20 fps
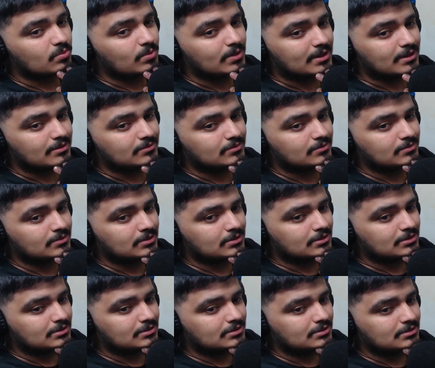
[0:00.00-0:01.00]
wow.
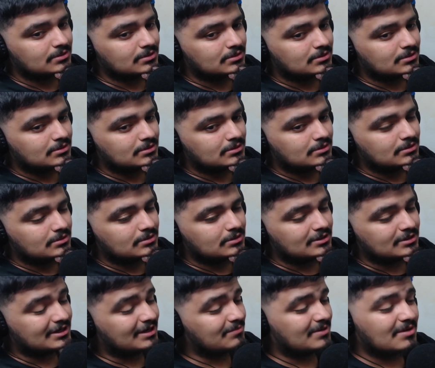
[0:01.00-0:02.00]

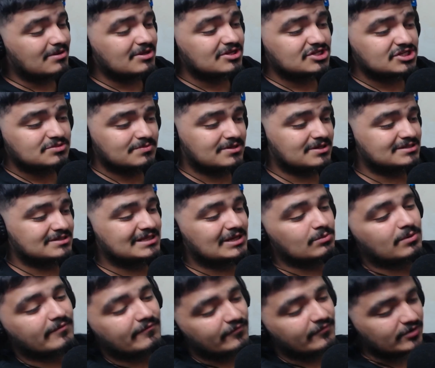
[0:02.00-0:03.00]
And I'm not just because that
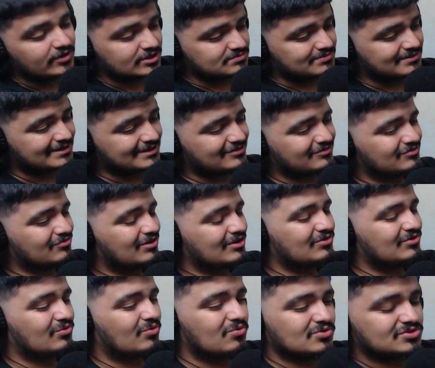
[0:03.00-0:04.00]
one verse, but like, throughout the
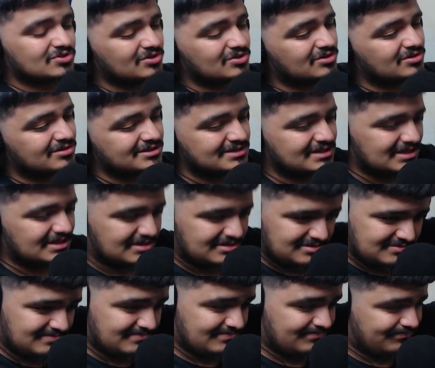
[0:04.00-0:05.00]
whole song, it's like,
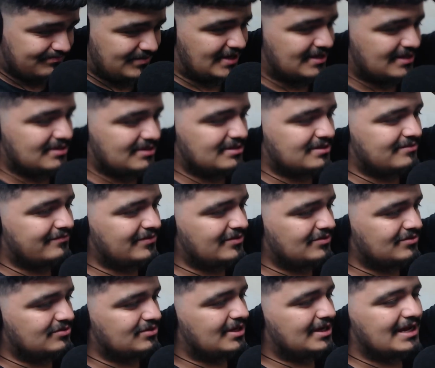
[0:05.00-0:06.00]
I kind of feel
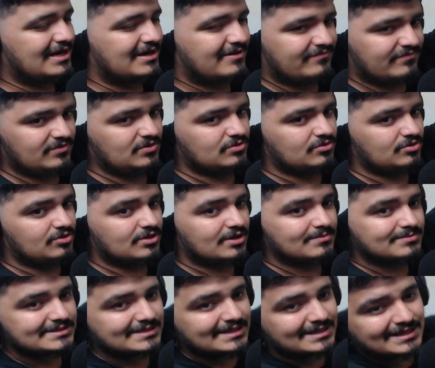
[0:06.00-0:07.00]
you. You know what I'm
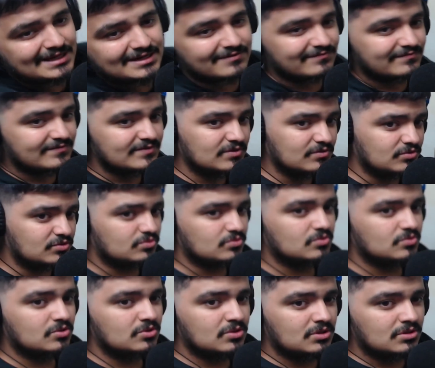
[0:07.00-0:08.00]
saying? I kind of feel you.
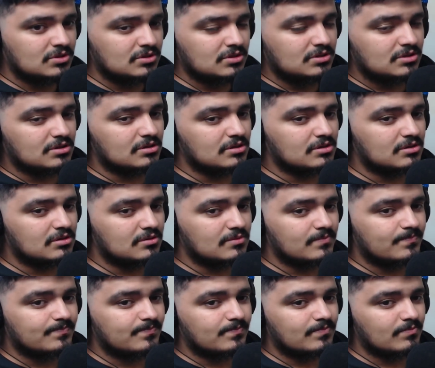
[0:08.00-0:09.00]

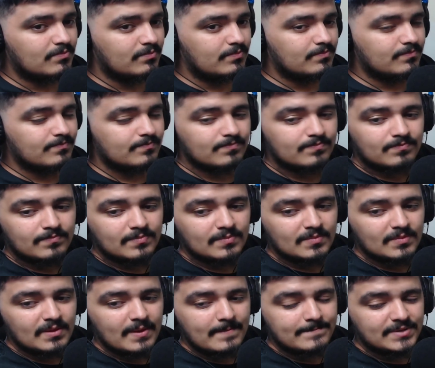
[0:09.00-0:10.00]

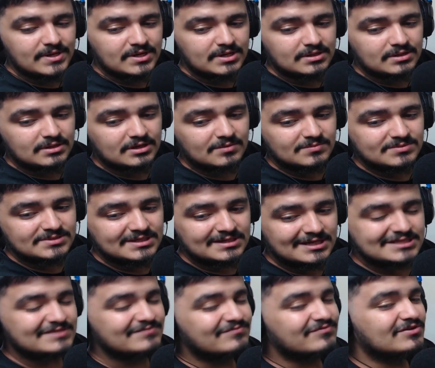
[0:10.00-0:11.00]
But, you know what I'm saying? That's
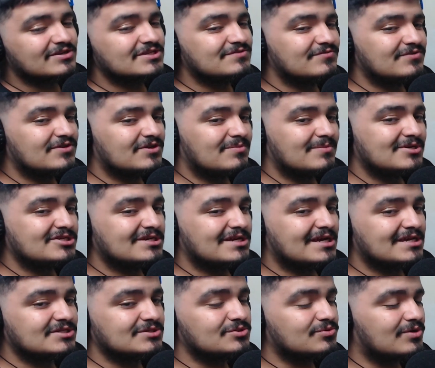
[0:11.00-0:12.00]
it for this video. Make sure you guys
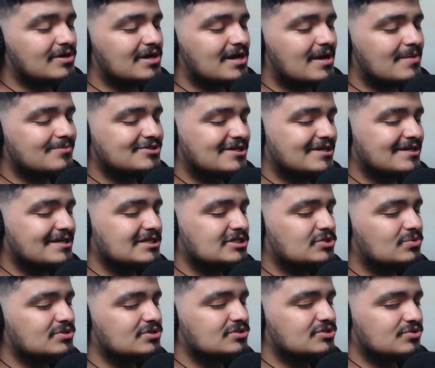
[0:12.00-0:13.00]
subscribe. I'm trying to get to
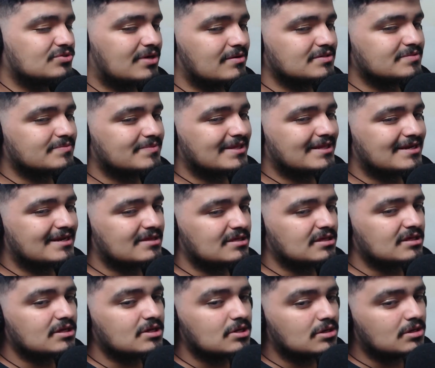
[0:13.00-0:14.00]
200 subscribers by the end of the
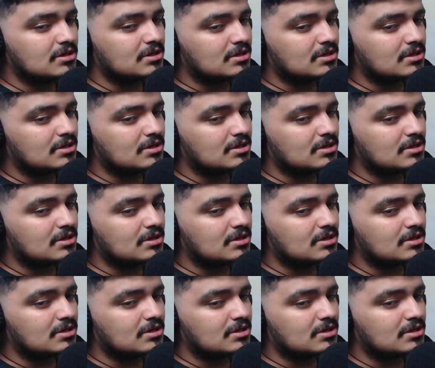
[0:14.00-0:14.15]
year.